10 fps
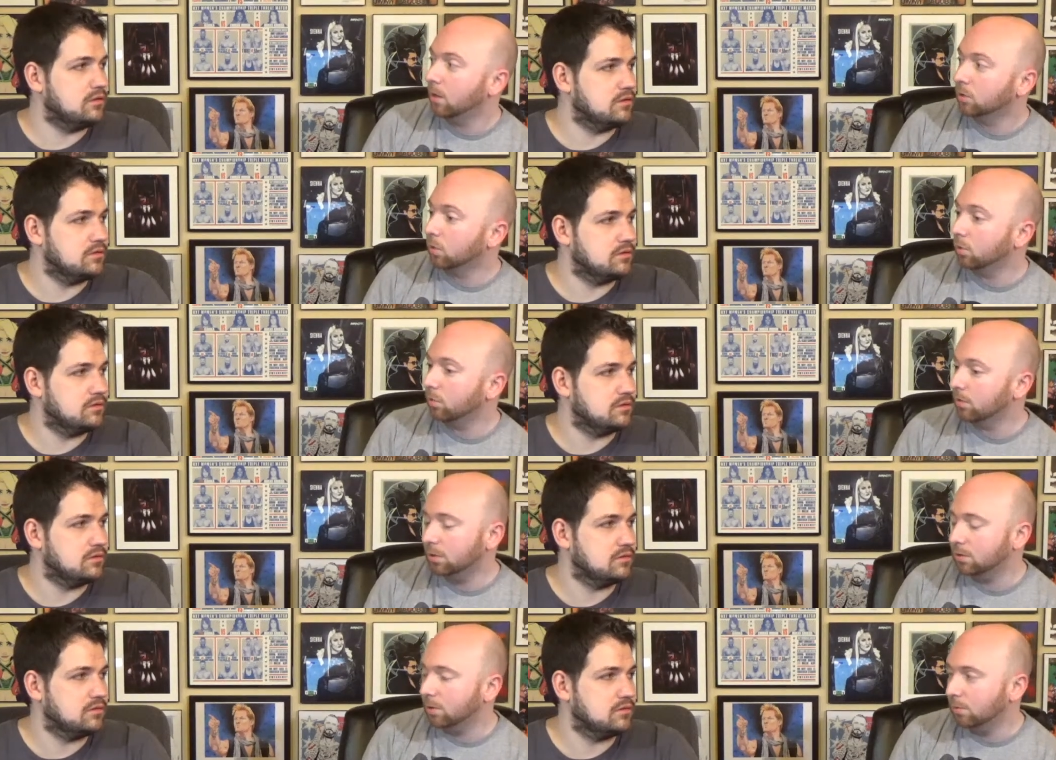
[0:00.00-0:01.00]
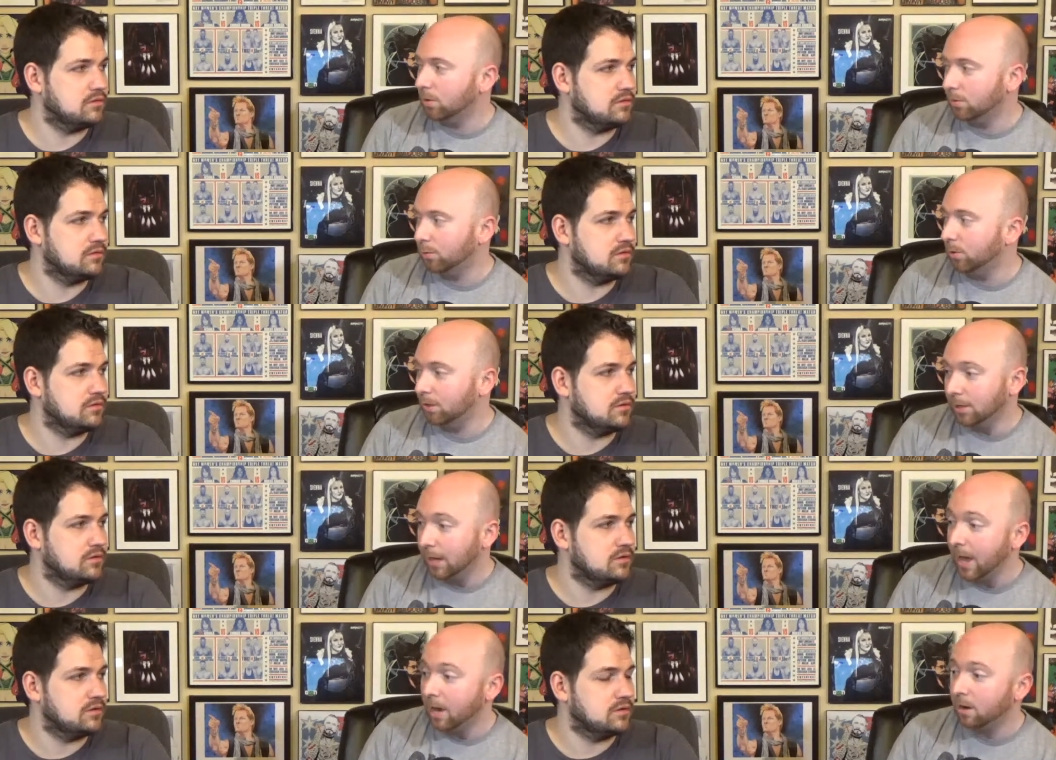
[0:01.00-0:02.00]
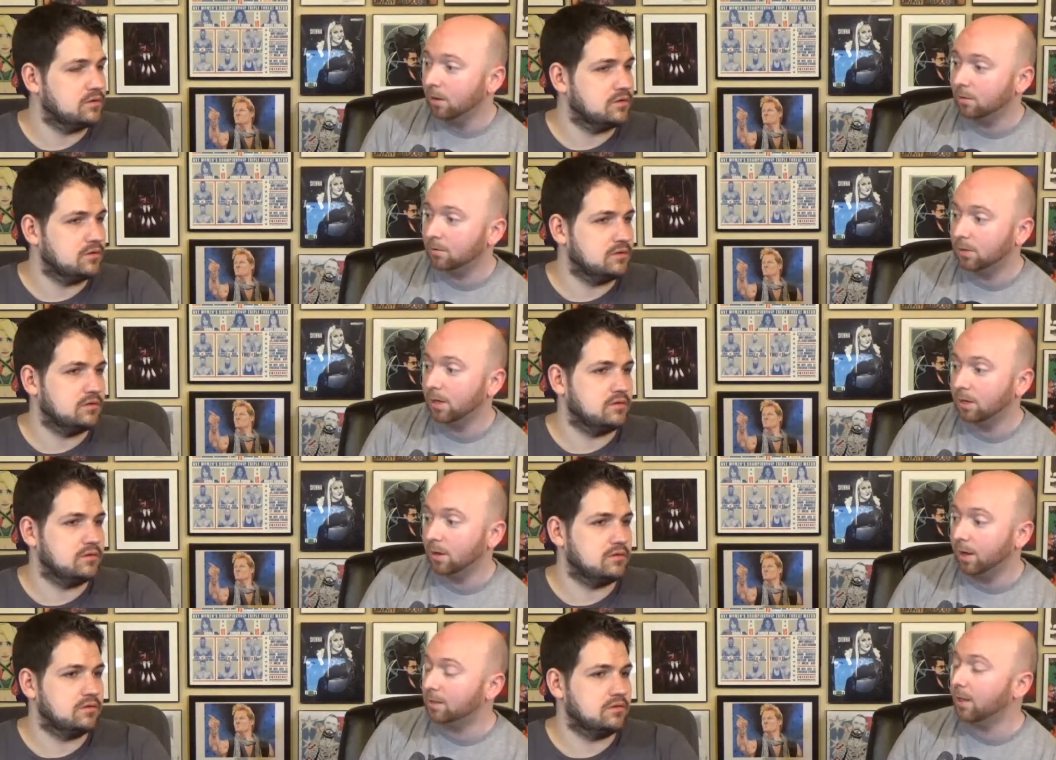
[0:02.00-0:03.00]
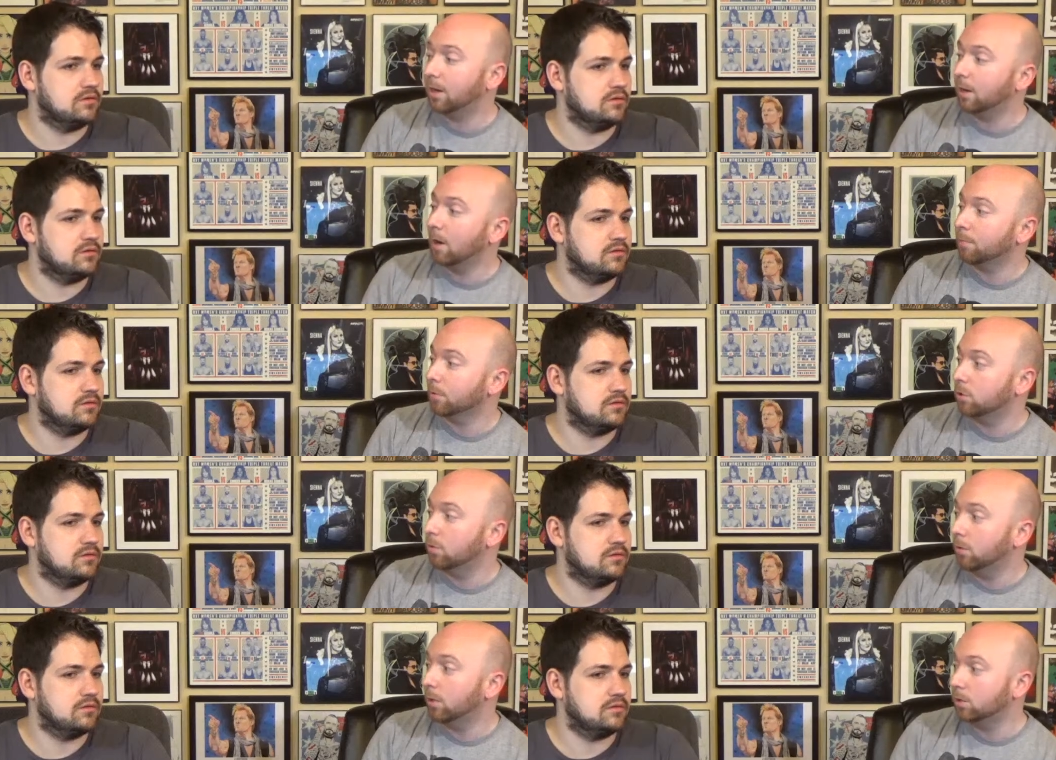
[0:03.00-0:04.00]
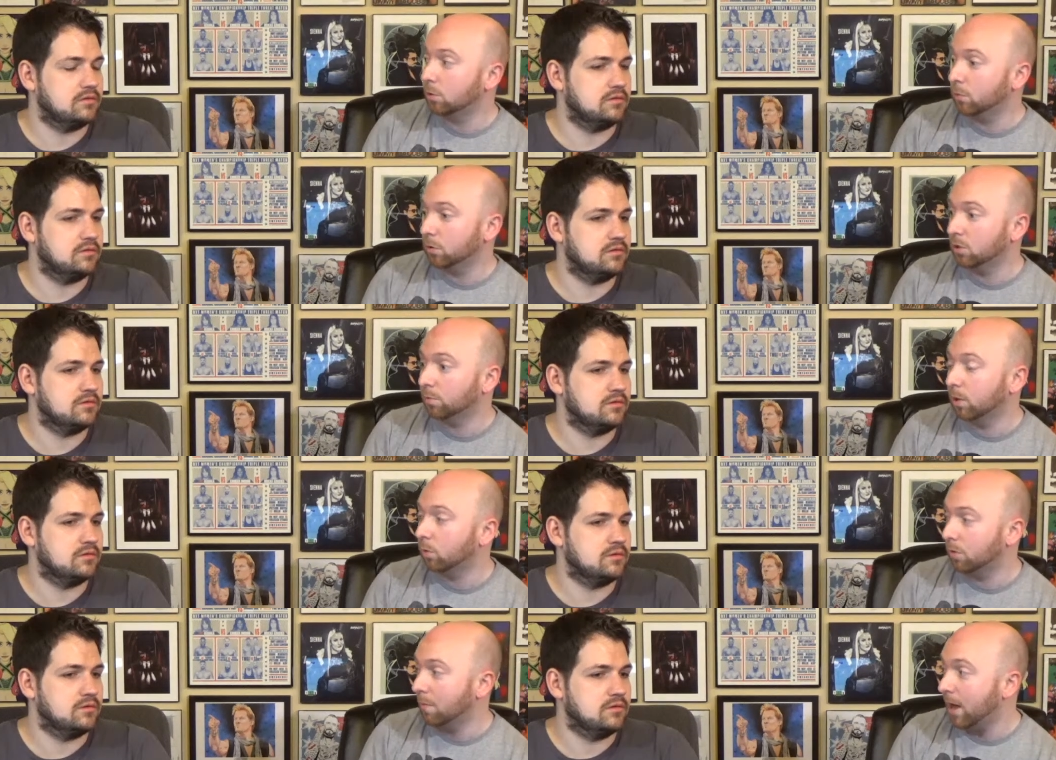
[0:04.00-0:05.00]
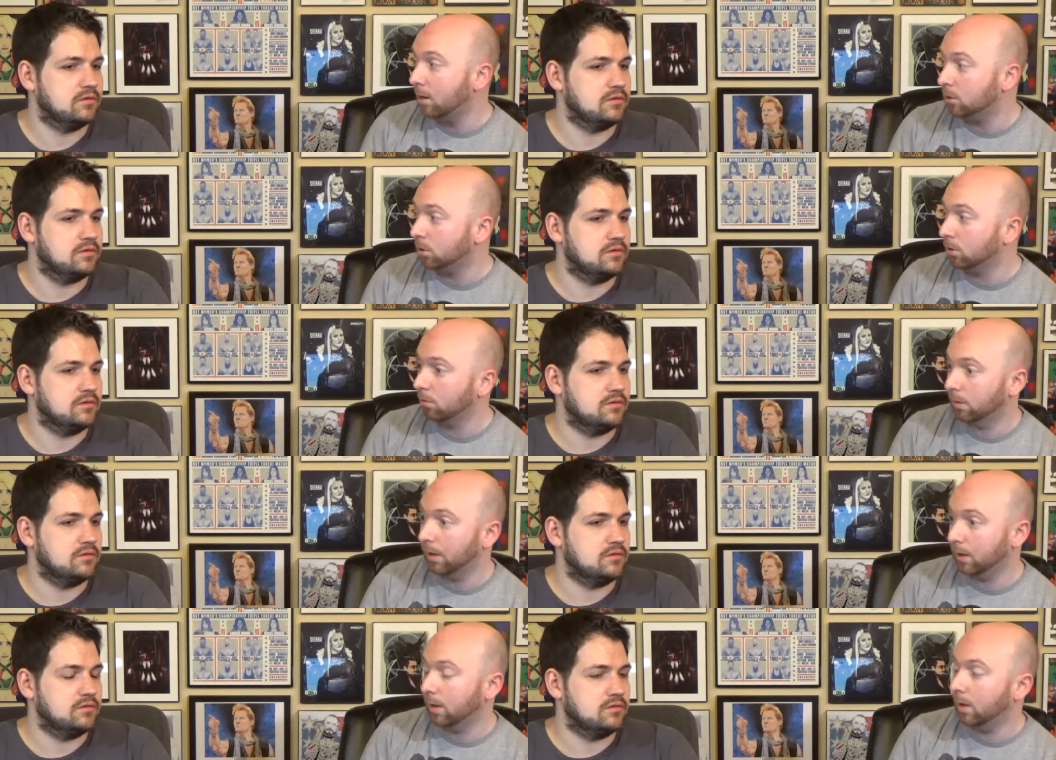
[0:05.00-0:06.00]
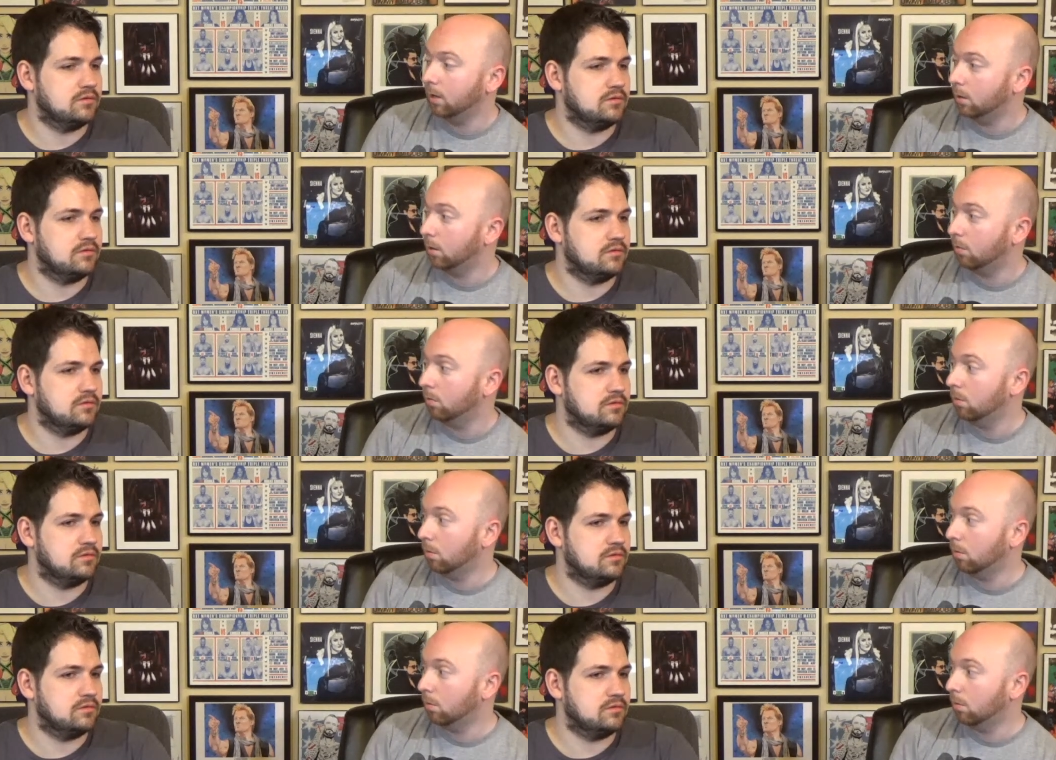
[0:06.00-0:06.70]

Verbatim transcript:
Speaker 1: So this is WWE again, take, not taking an opportunity to put somebody with a manager, aka you know